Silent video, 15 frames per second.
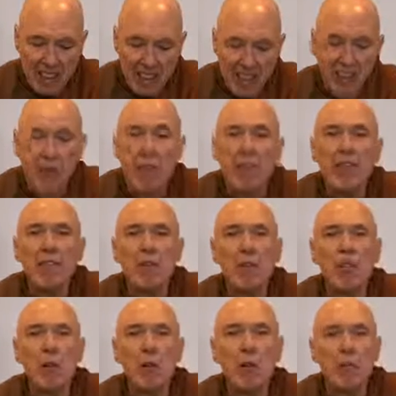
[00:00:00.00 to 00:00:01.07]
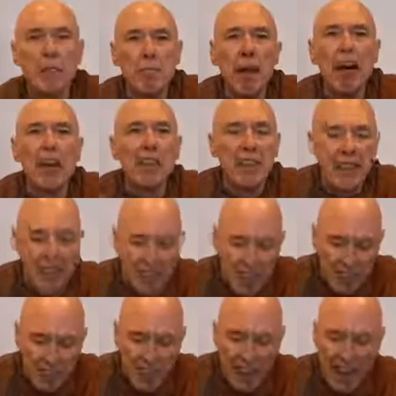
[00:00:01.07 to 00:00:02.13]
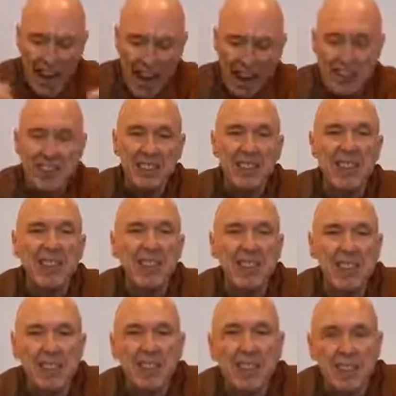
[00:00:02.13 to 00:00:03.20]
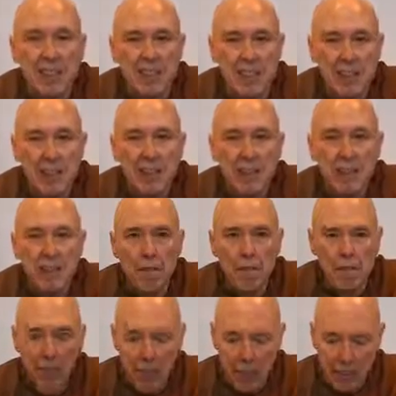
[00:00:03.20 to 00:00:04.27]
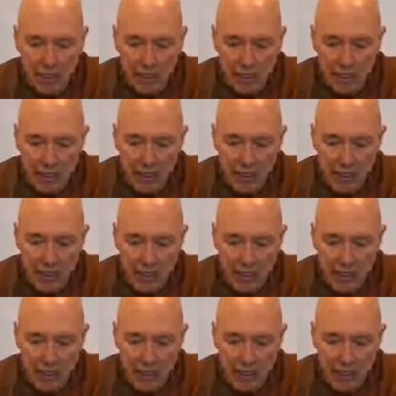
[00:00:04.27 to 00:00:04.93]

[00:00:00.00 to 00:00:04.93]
So even though the monk doesn't ask his fellows,